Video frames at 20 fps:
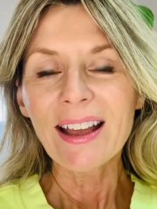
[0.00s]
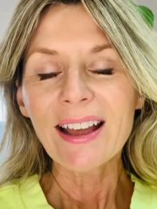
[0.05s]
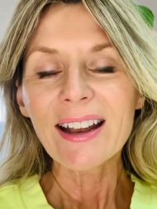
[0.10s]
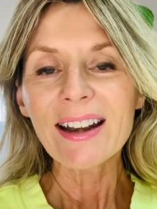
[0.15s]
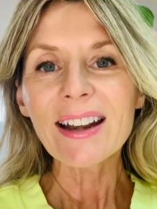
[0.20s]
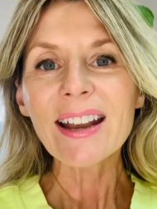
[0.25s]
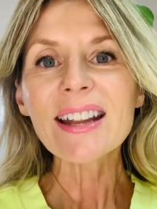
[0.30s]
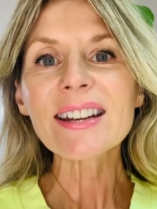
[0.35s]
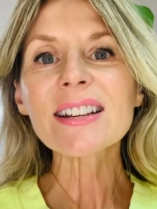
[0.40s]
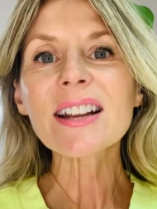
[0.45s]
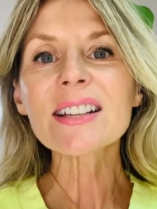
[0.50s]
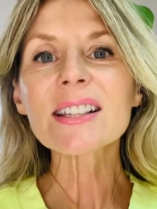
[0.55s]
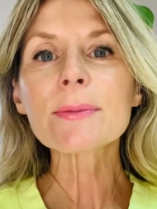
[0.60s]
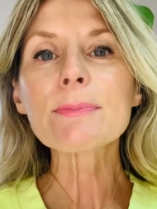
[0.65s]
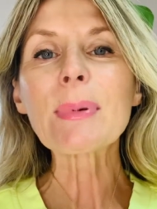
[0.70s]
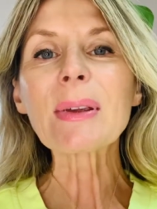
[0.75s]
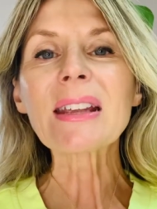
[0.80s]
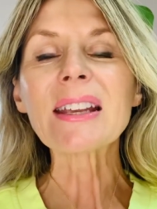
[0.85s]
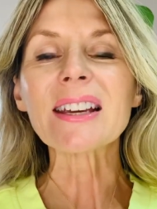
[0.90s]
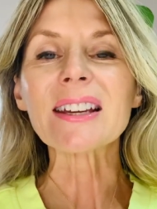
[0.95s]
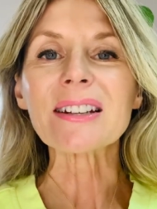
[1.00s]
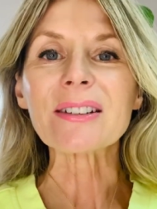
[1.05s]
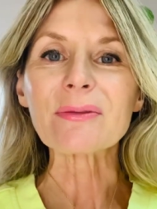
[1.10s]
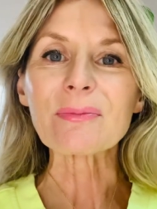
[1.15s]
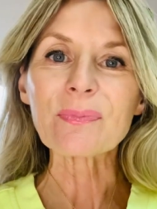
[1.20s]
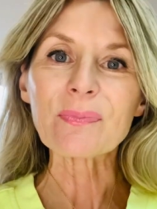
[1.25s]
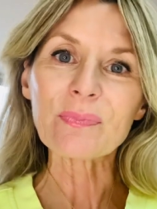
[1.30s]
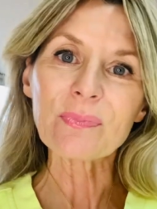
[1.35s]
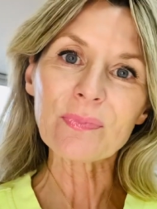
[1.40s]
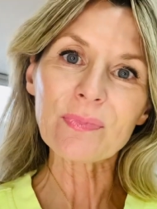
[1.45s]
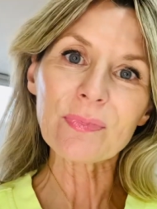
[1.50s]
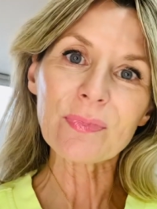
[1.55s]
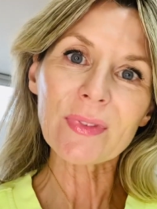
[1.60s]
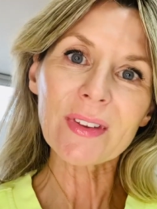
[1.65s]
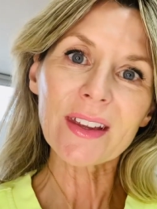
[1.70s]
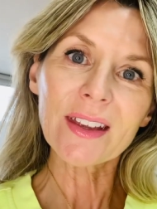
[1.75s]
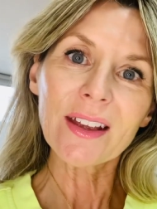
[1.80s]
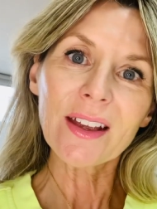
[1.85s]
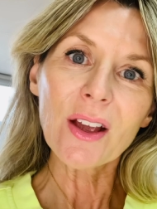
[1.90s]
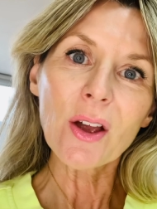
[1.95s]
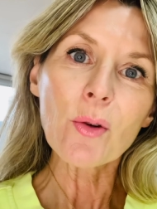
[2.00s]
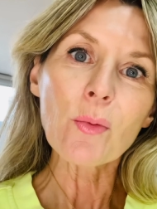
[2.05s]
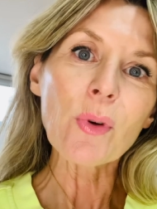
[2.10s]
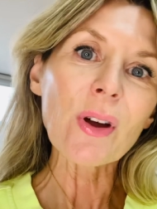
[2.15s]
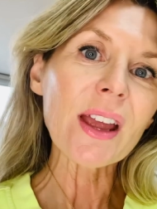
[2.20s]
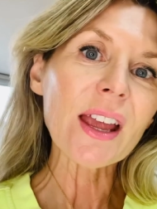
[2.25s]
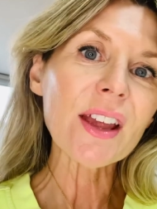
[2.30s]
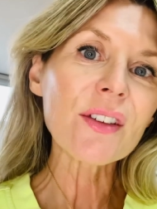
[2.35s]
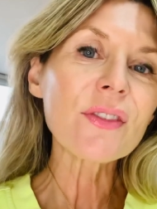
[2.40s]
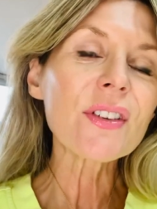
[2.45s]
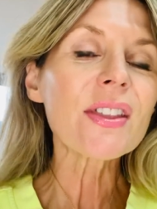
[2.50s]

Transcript: Let us begin, wherever